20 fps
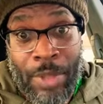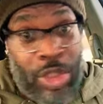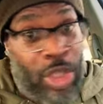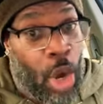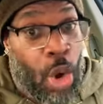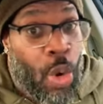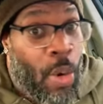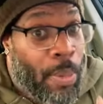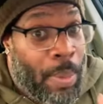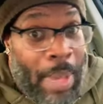
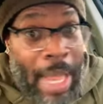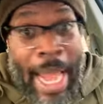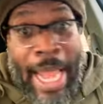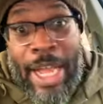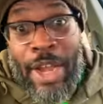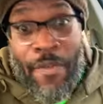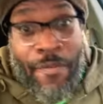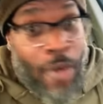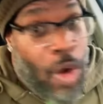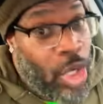So
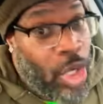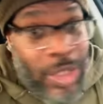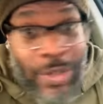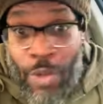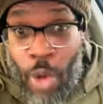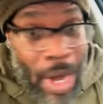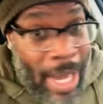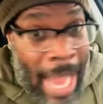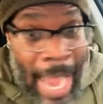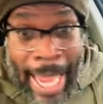the first
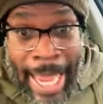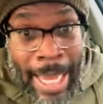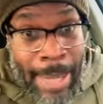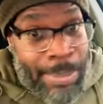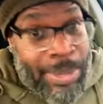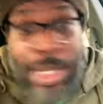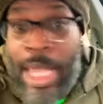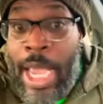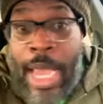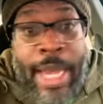four
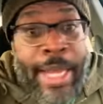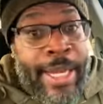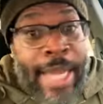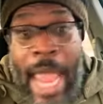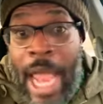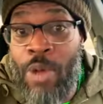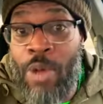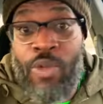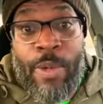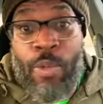games,
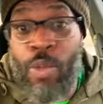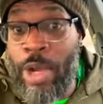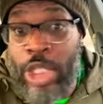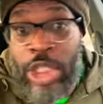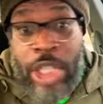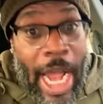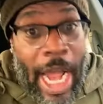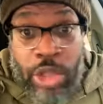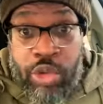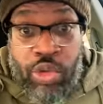they with
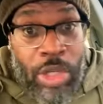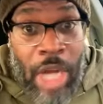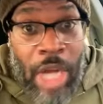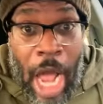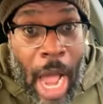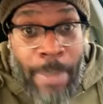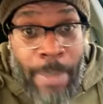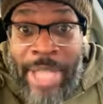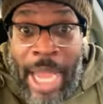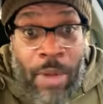Joshua
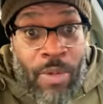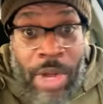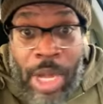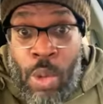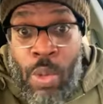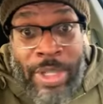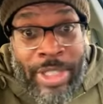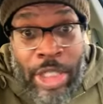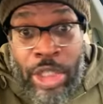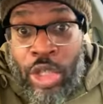Dobbs, they really
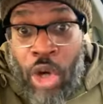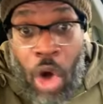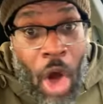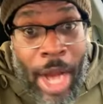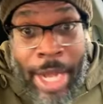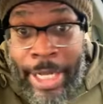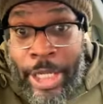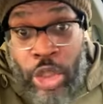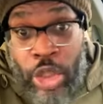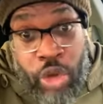wasn't
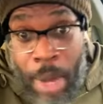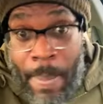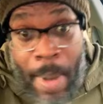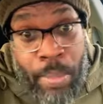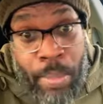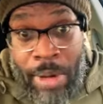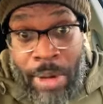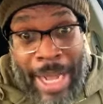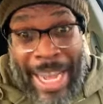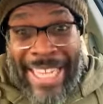targeting Trey
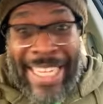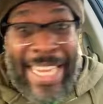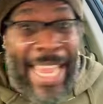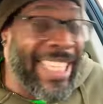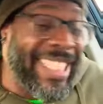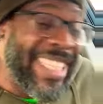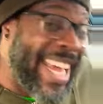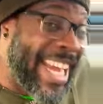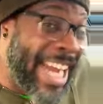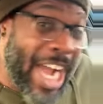McBride. Like
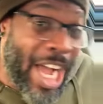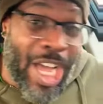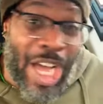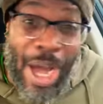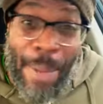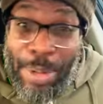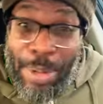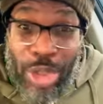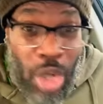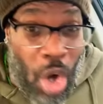he's getting a
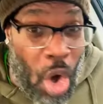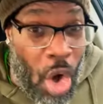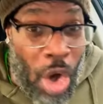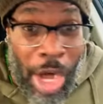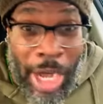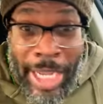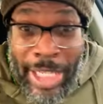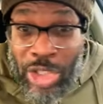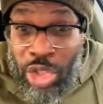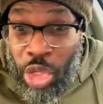couple
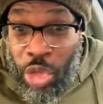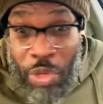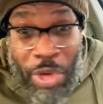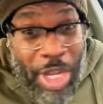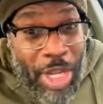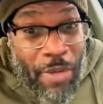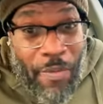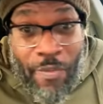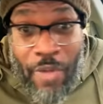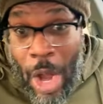targets,
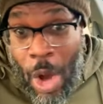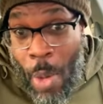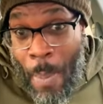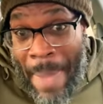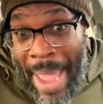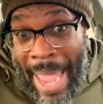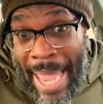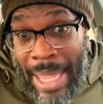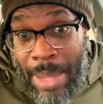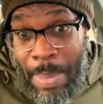three or four
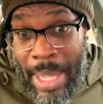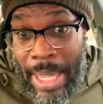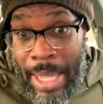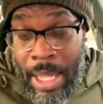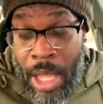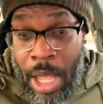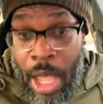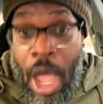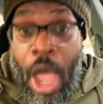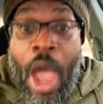maybe,
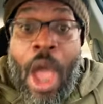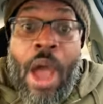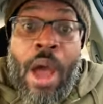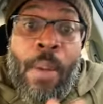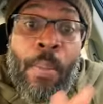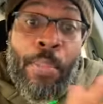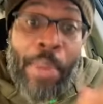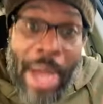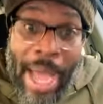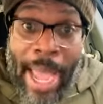
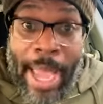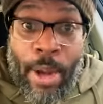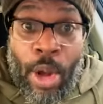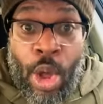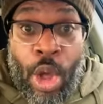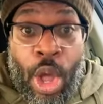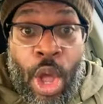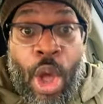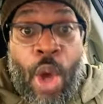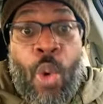but
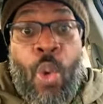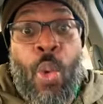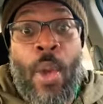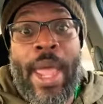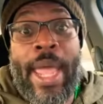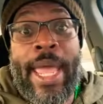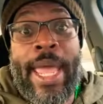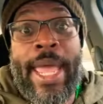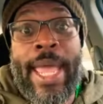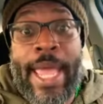
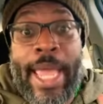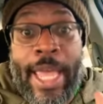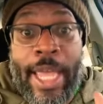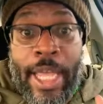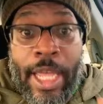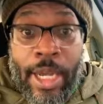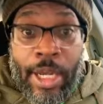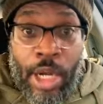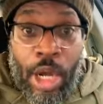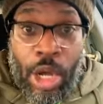
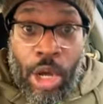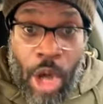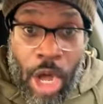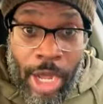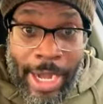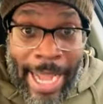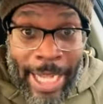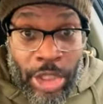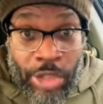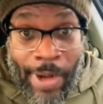when
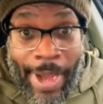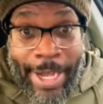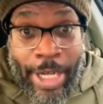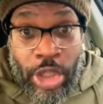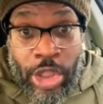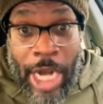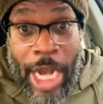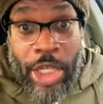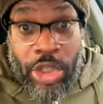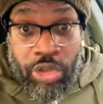uh, they
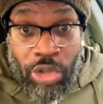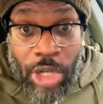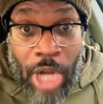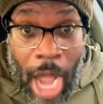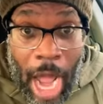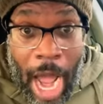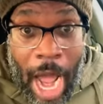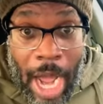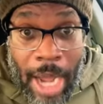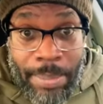traded Joshua
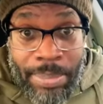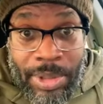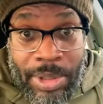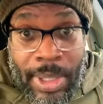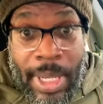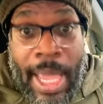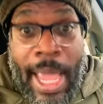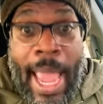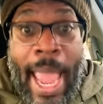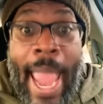
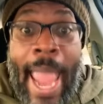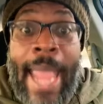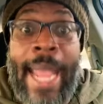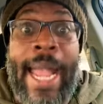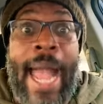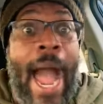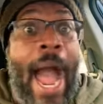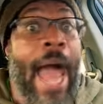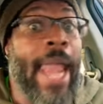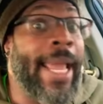Dobbs and
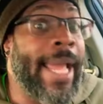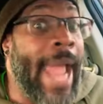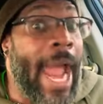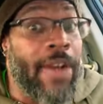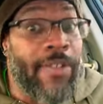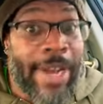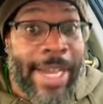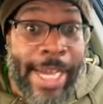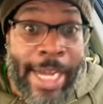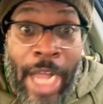Kyler
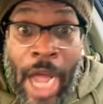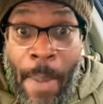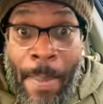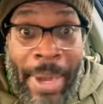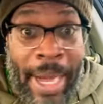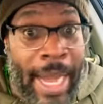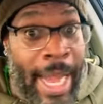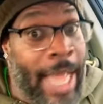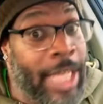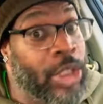got ready to come in
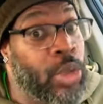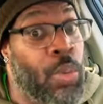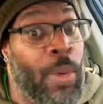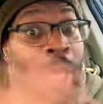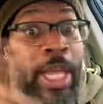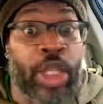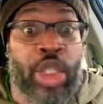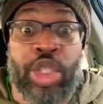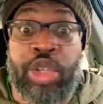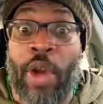there, that's
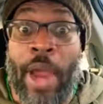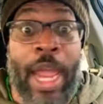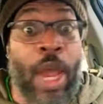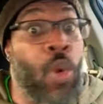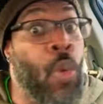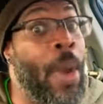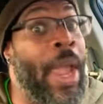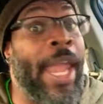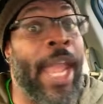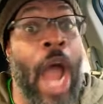when Trey
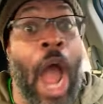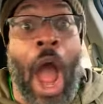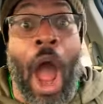went